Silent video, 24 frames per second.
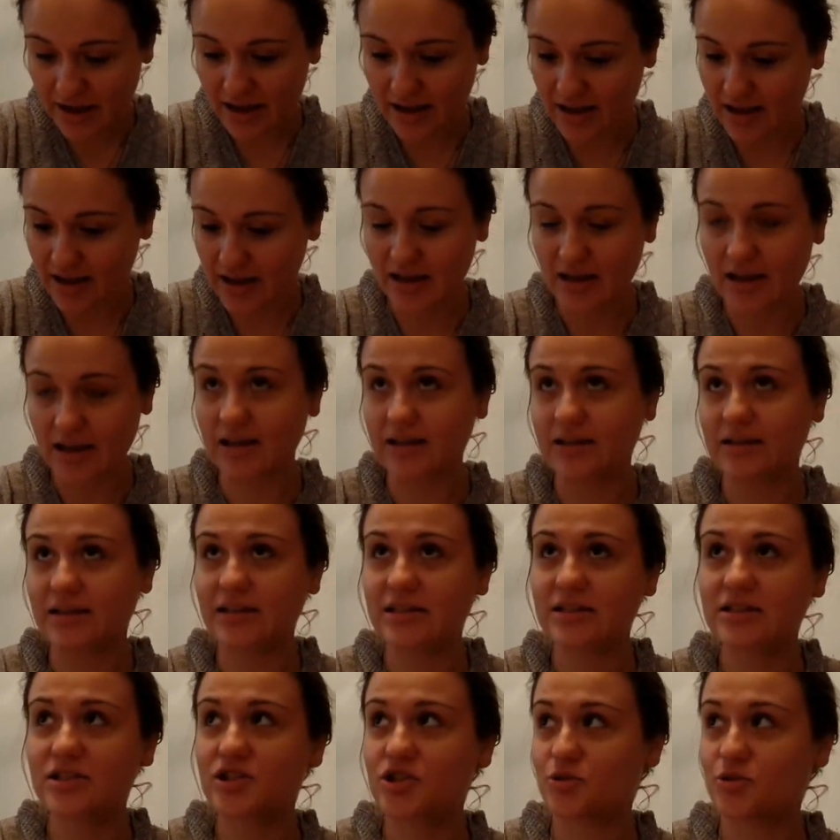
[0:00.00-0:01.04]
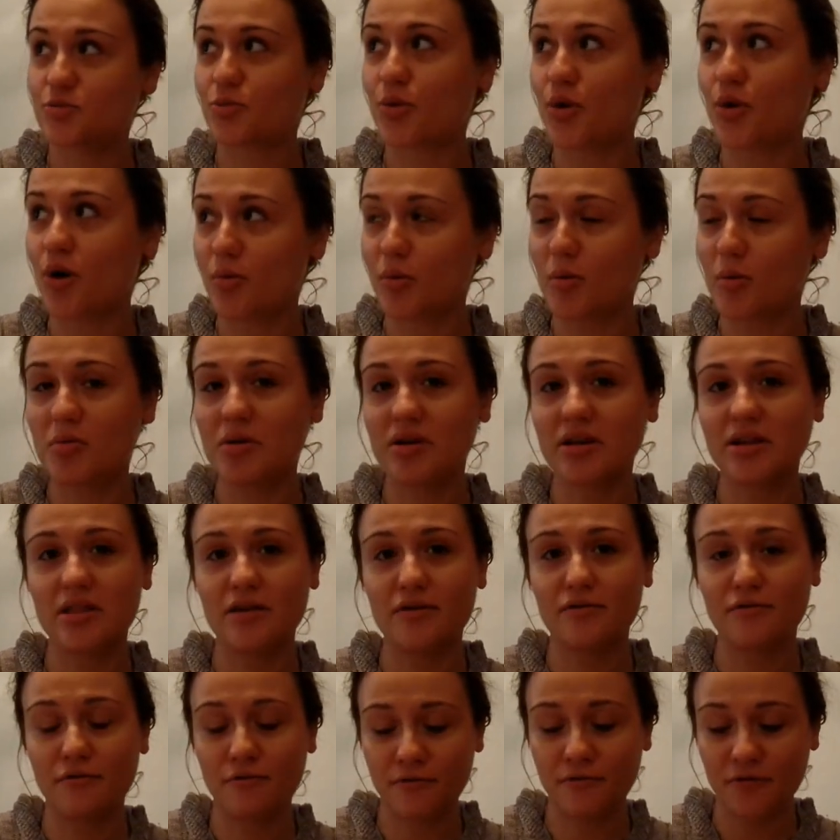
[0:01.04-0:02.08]
and this is probably
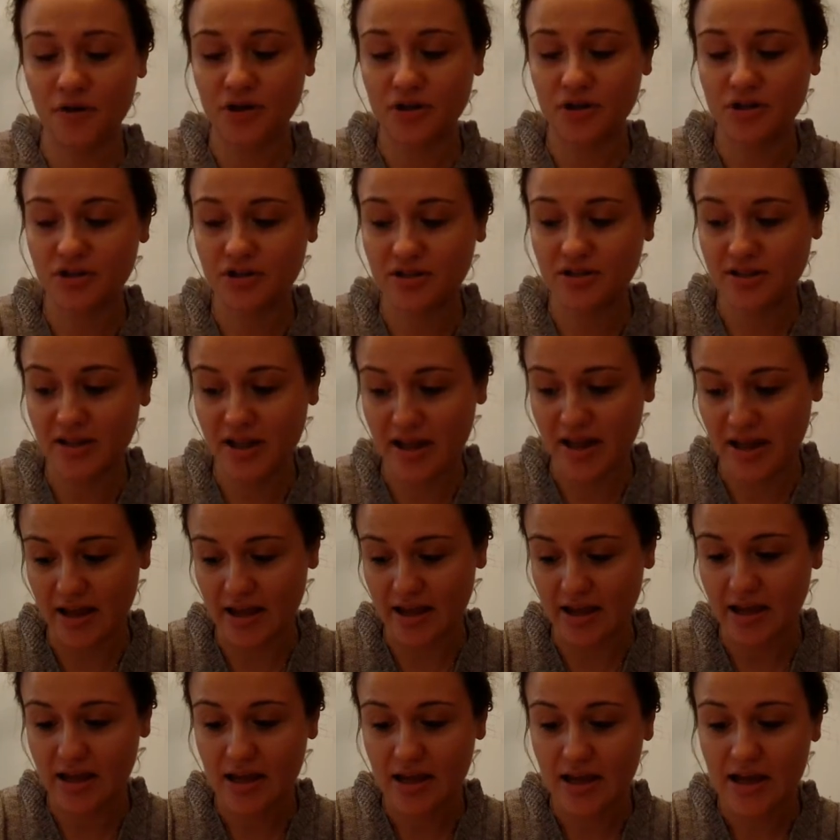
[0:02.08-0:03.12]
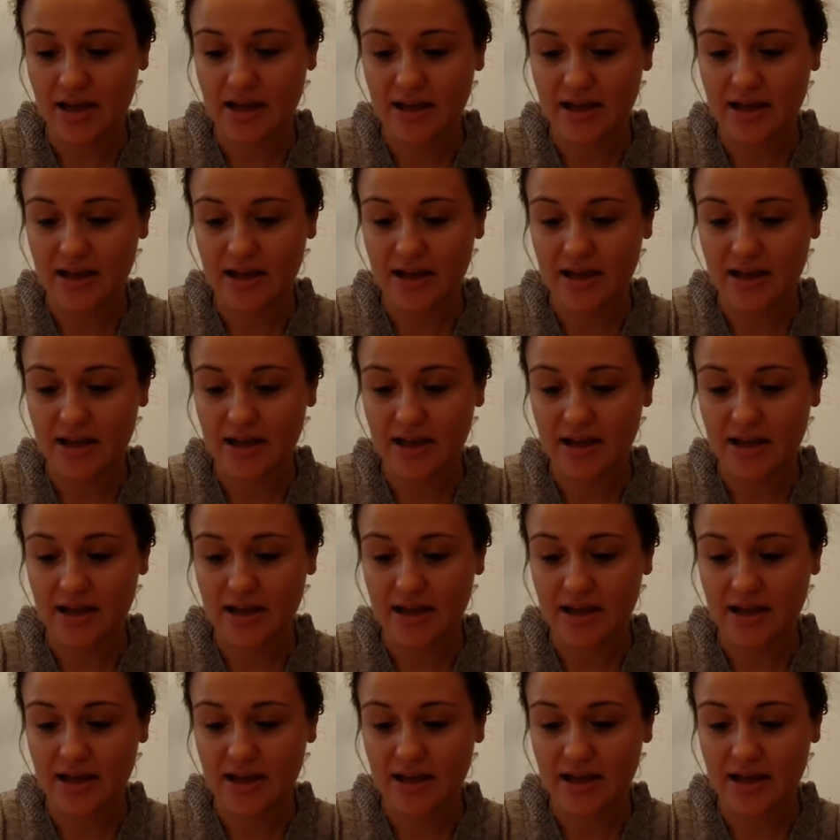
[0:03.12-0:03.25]
the first day